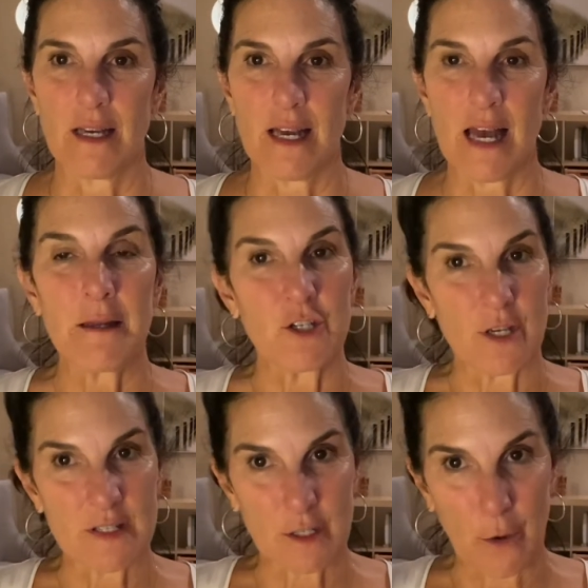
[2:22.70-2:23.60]
And
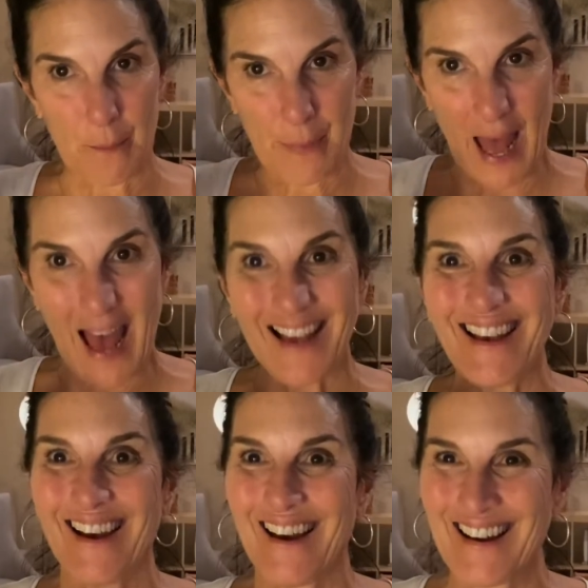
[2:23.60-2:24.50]
just go back
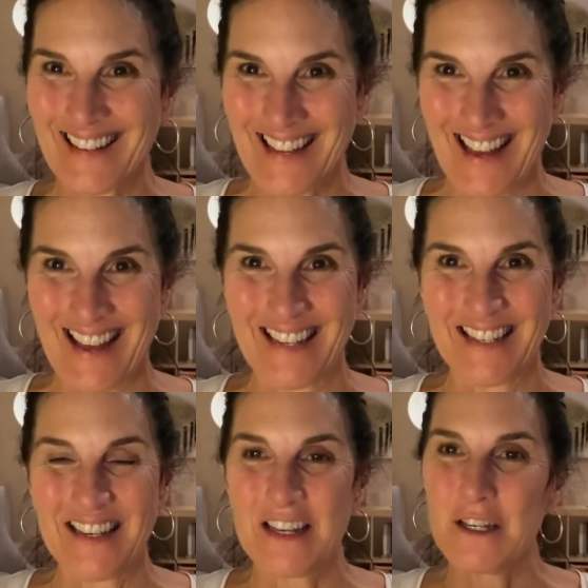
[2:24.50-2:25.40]
again,
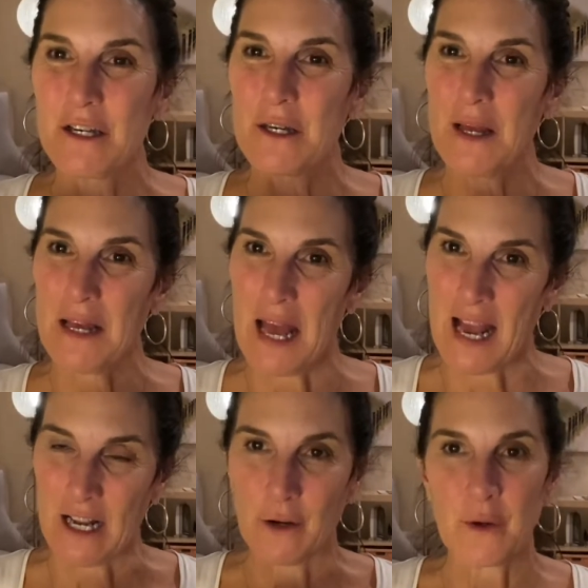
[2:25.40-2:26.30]

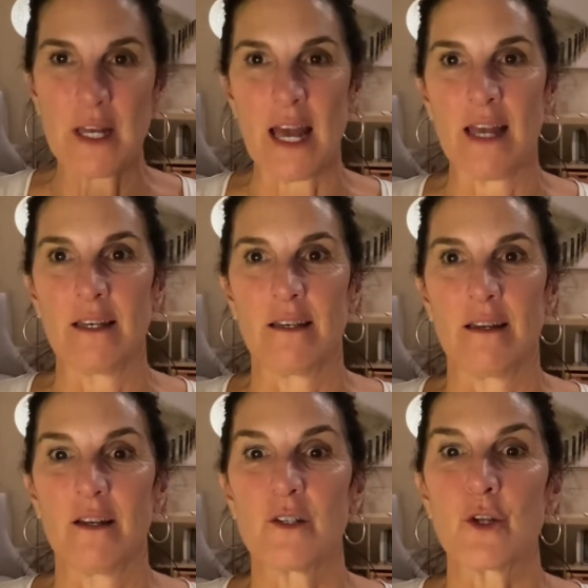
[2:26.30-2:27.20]
anchoring in
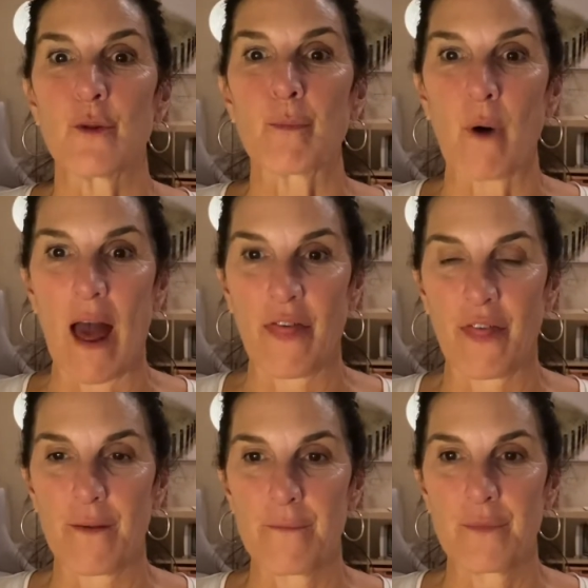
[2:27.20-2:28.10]
to the breath.
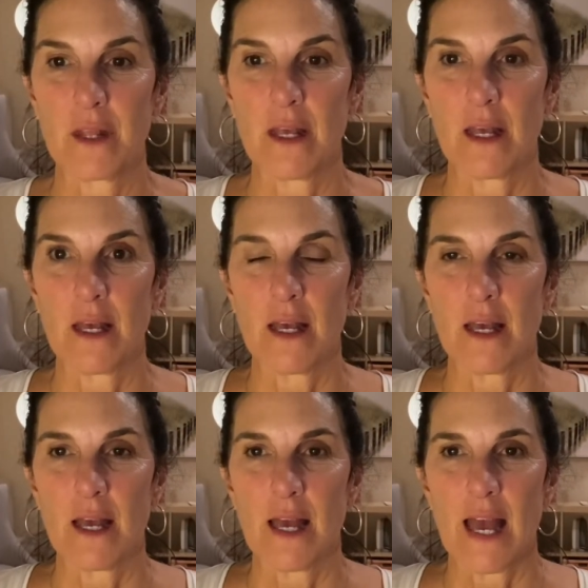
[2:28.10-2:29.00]

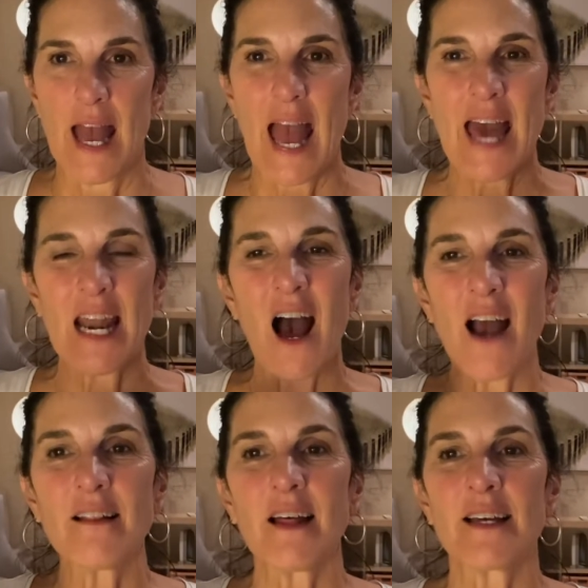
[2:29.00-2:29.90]
And
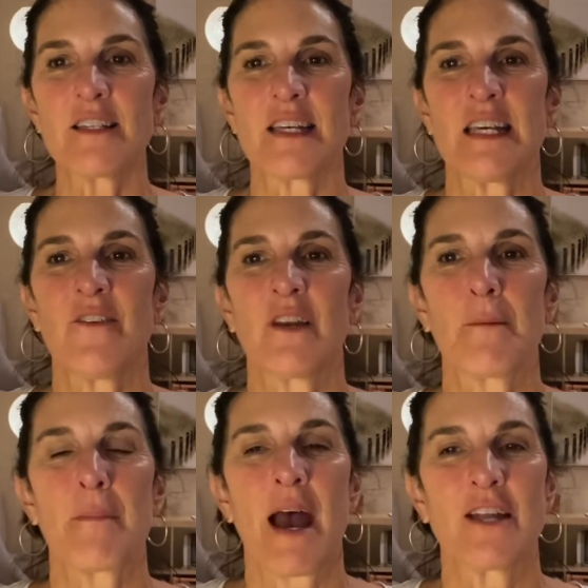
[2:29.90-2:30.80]
I like to even
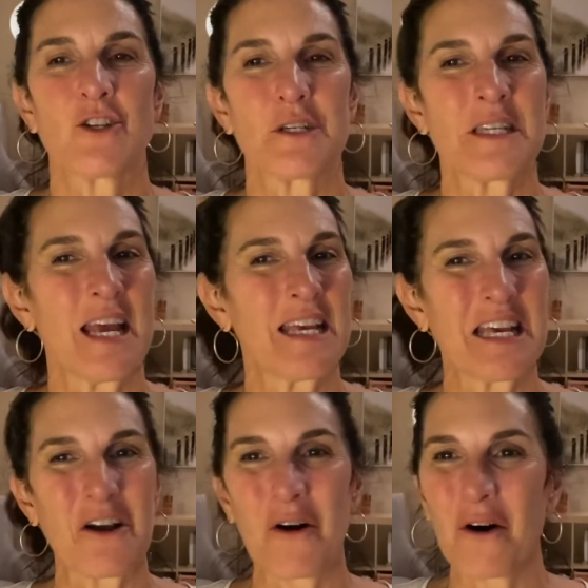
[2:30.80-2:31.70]
imagine
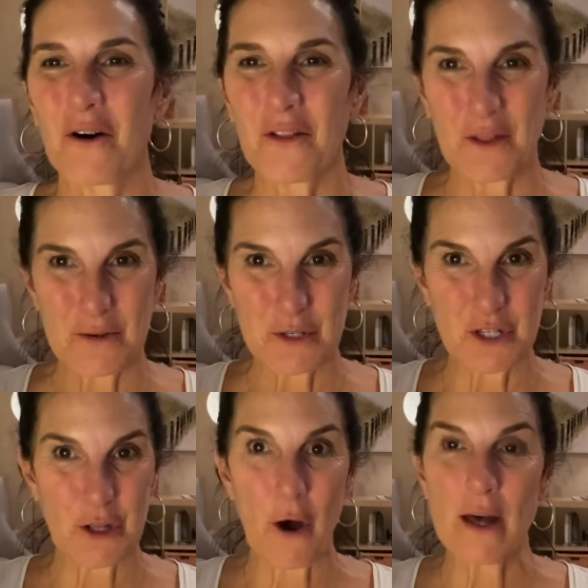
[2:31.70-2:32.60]
taking all those
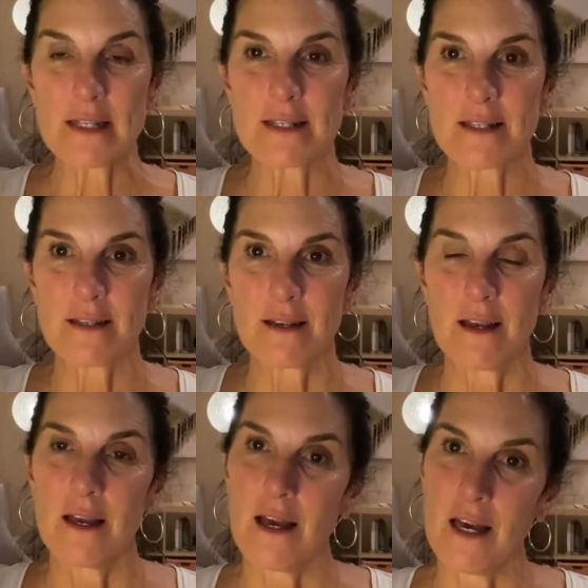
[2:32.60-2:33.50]
thoughts
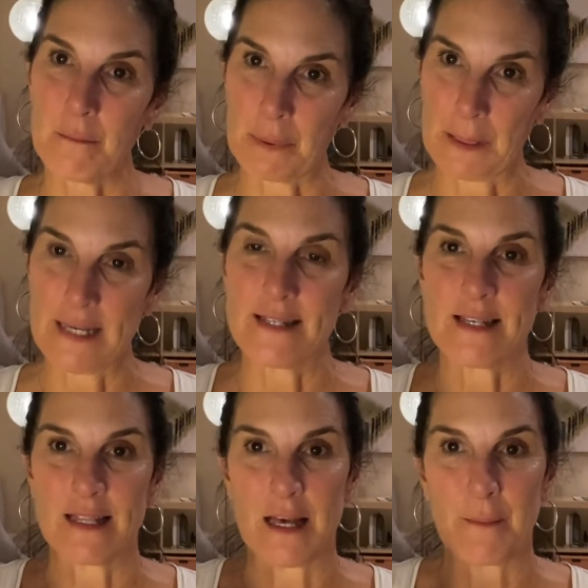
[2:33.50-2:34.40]
and
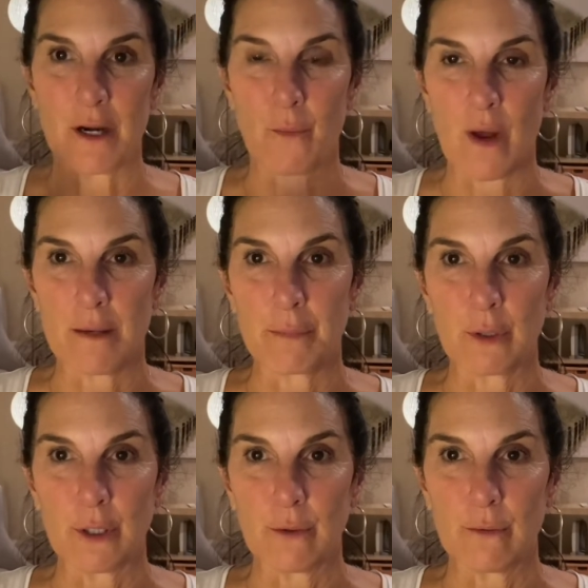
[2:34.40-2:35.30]
placing them in a red
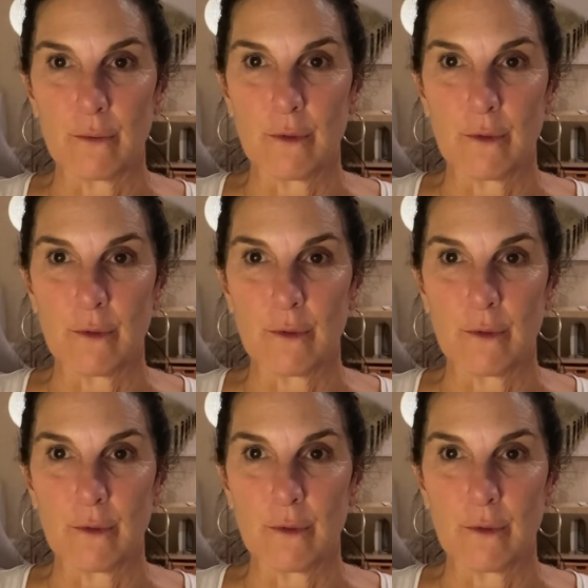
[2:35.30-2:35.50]
balloon,